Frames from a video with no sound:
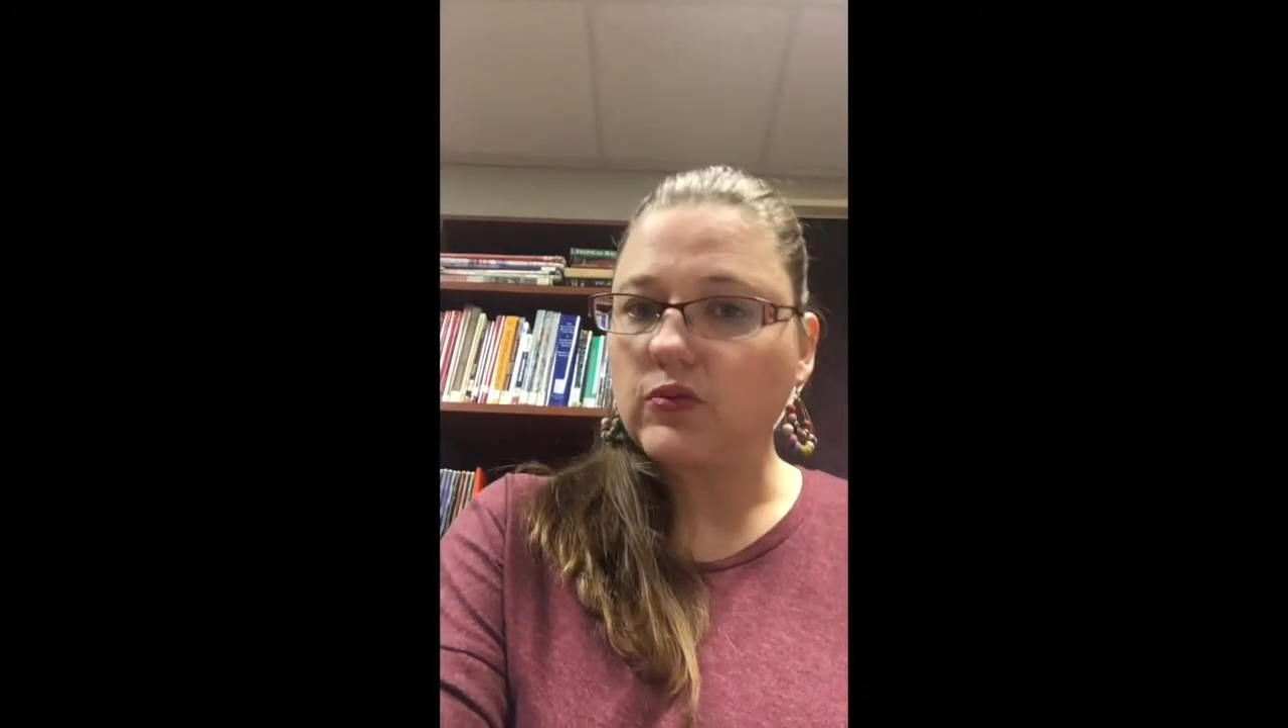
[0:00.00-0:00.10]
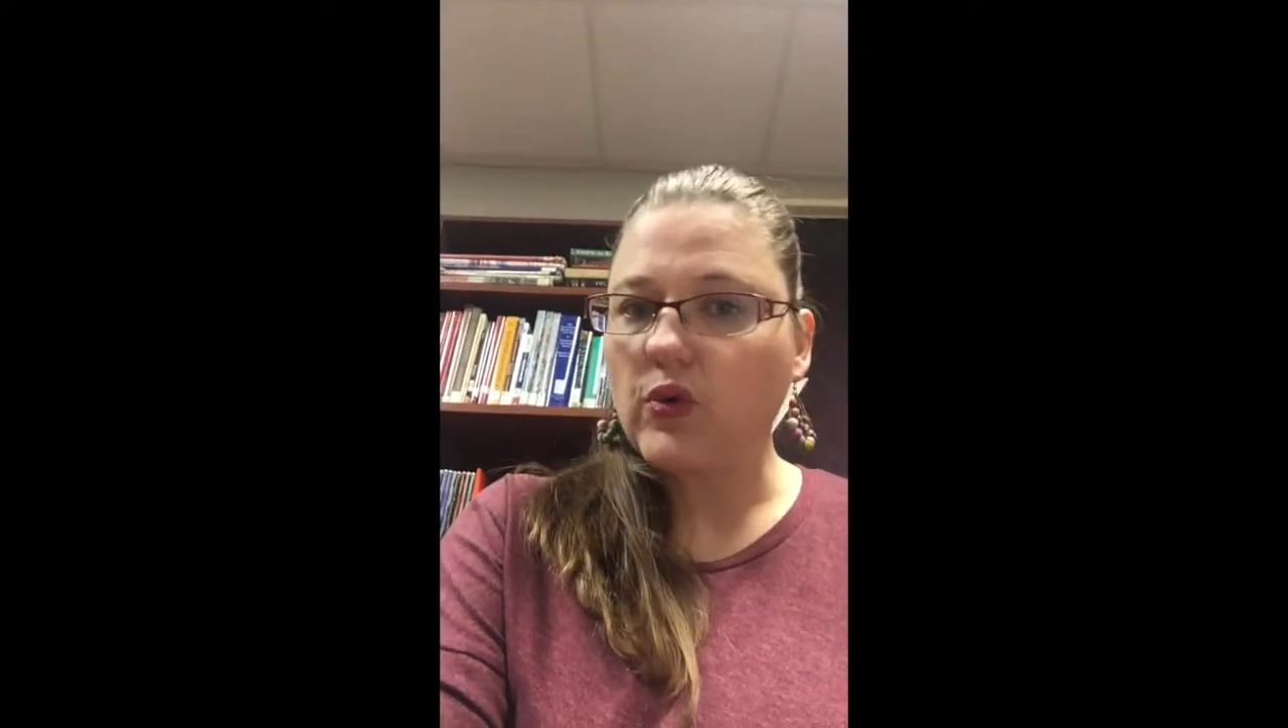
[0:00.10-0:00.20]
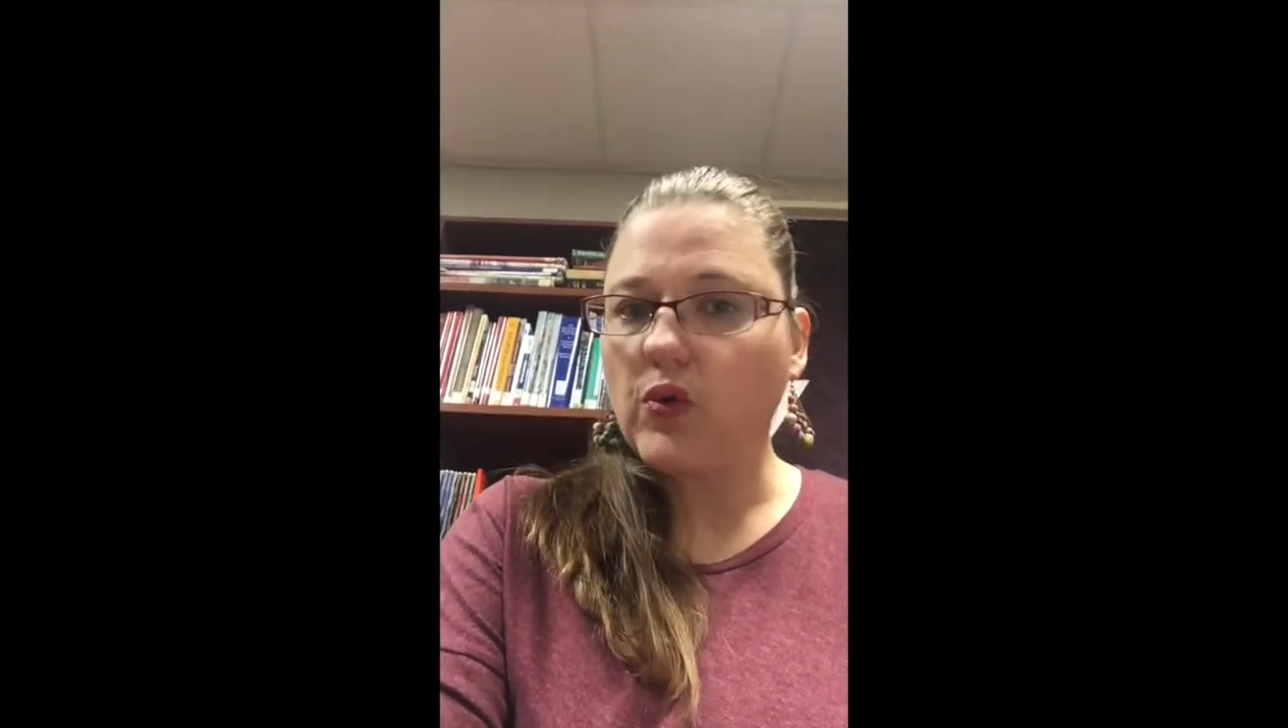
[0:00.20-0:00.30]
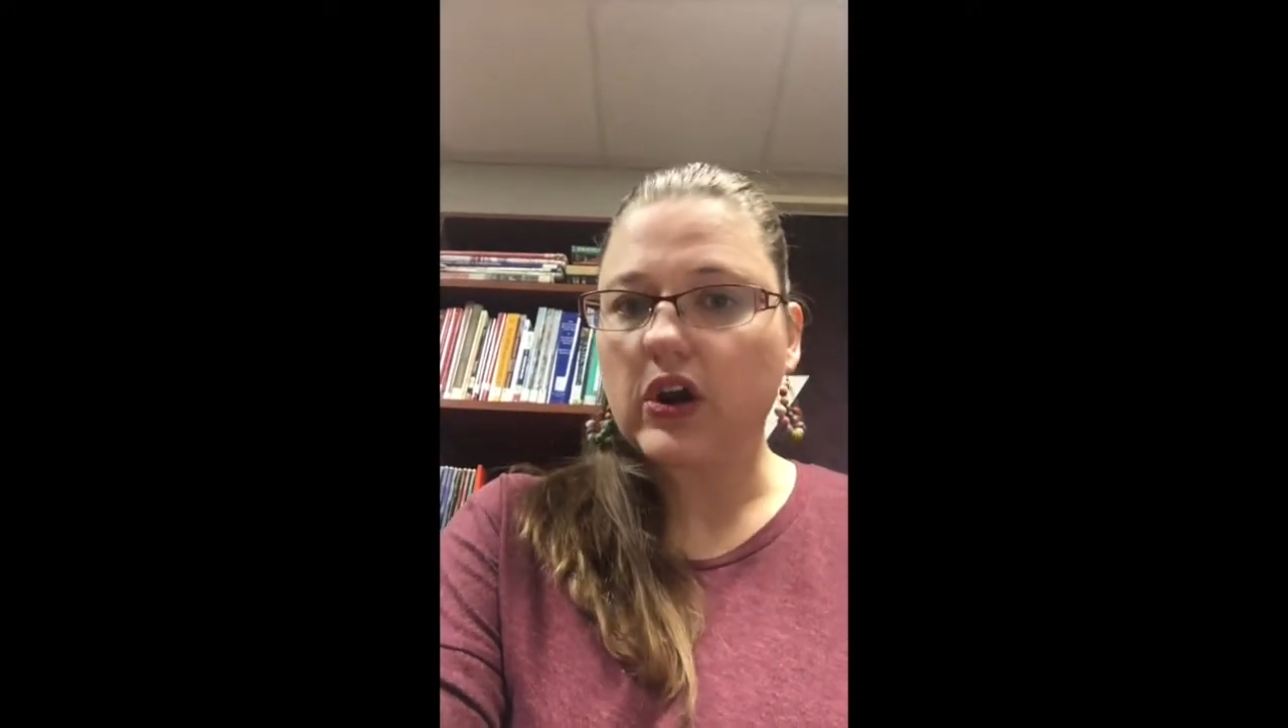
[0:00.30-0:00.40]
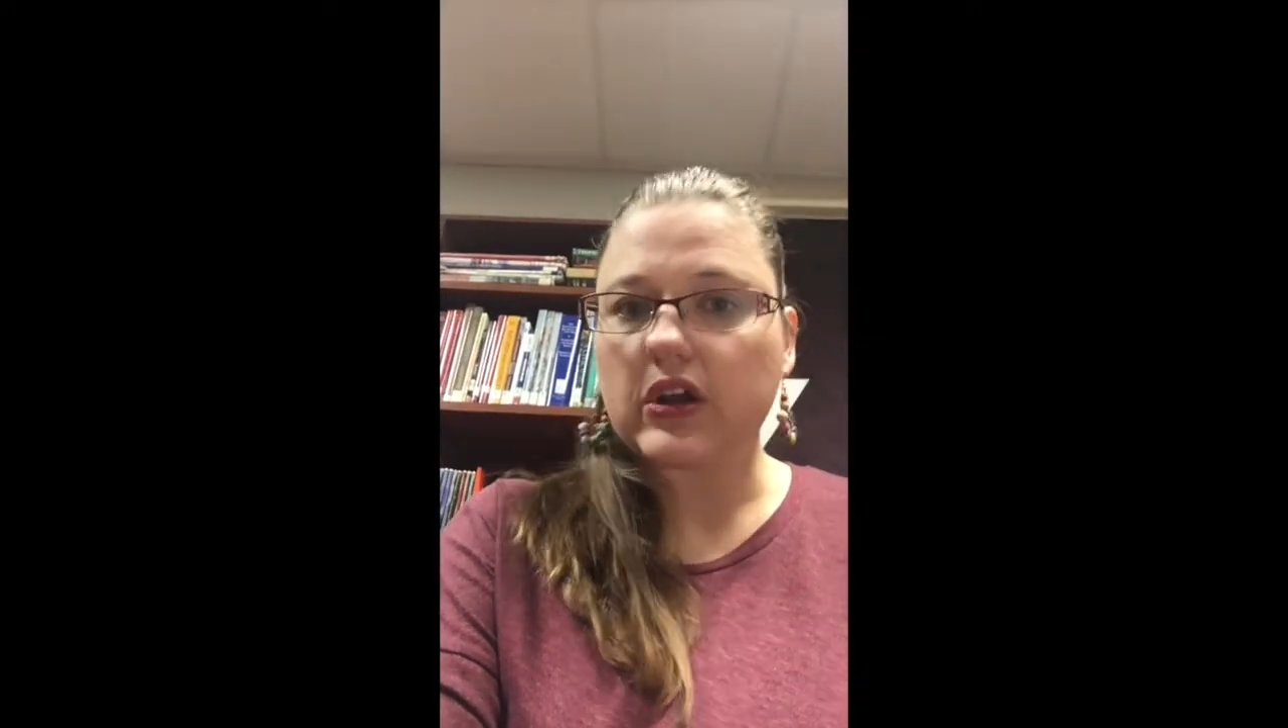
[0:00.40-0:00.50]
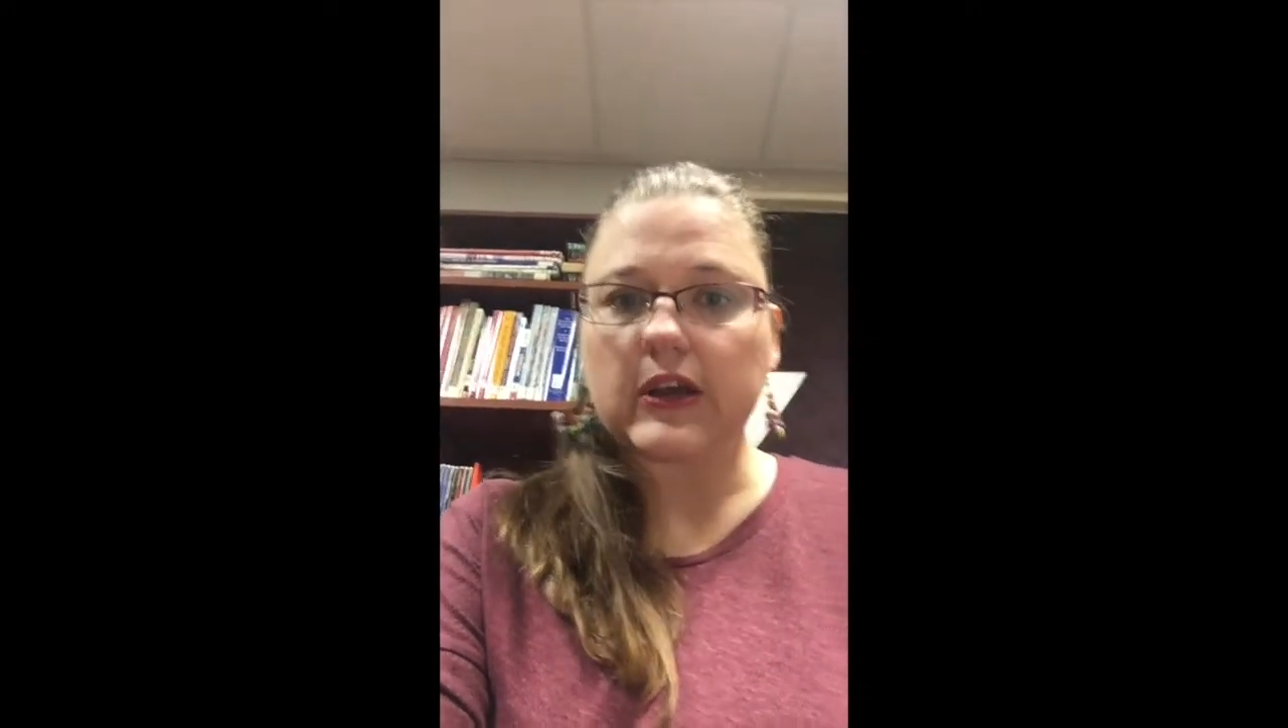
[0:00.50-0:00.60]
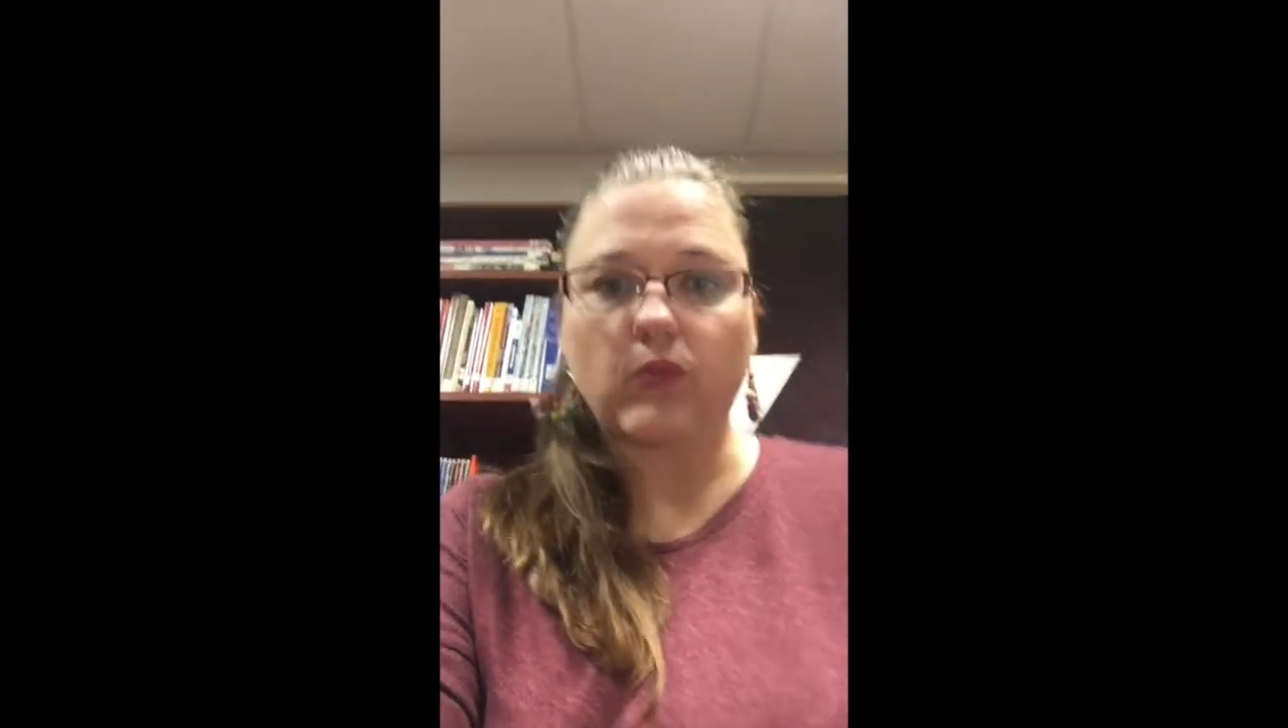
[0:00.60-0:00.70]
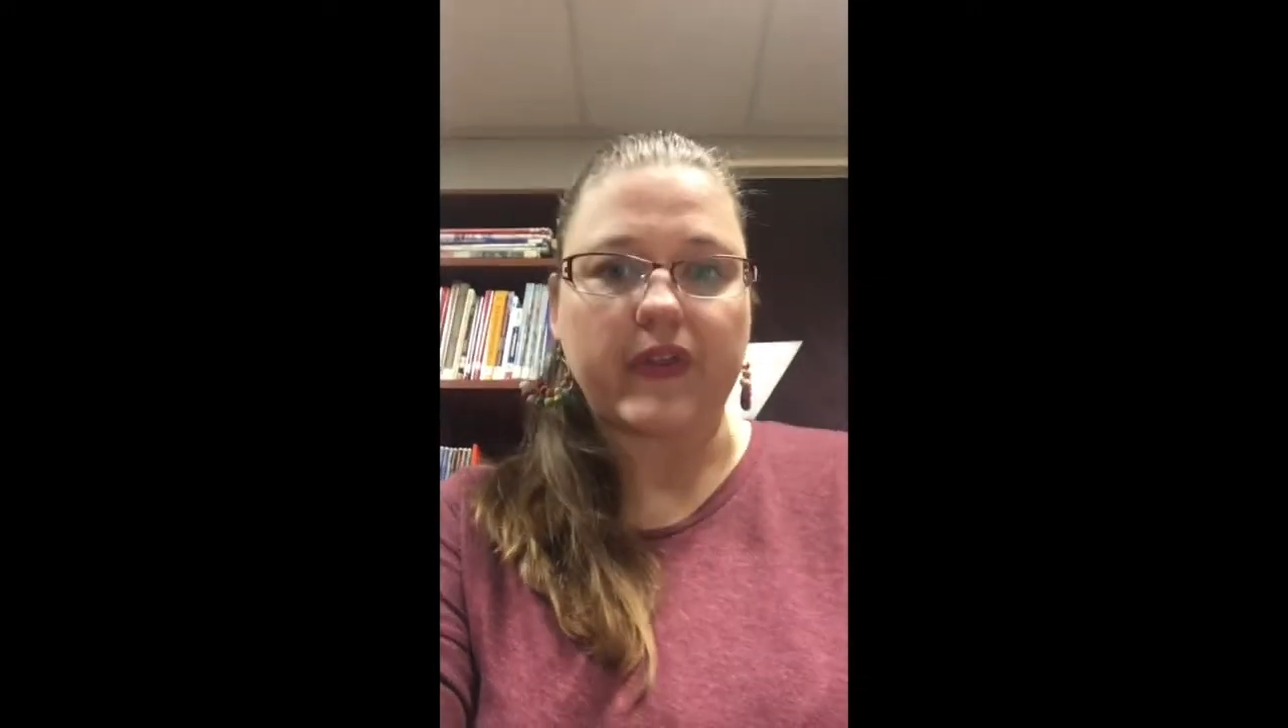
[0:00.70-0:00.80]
weren't working,